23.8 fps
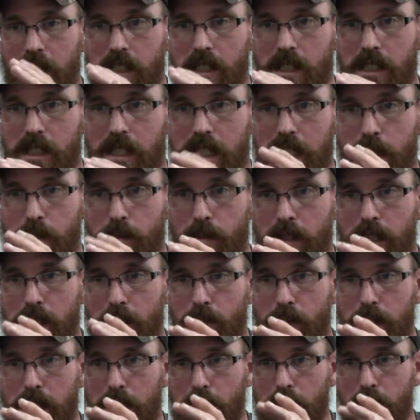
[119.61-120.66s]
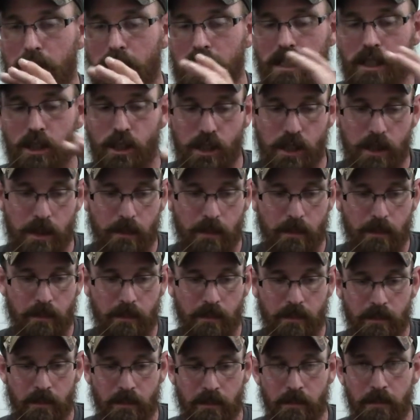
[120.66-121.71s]
to keep that proper tension.
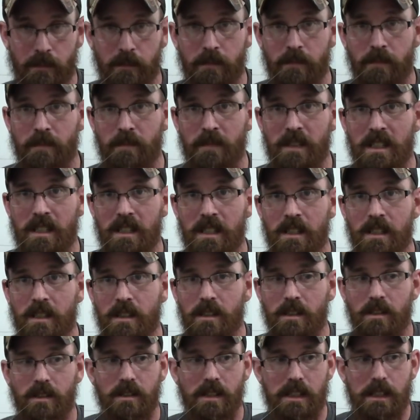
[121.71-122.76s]
So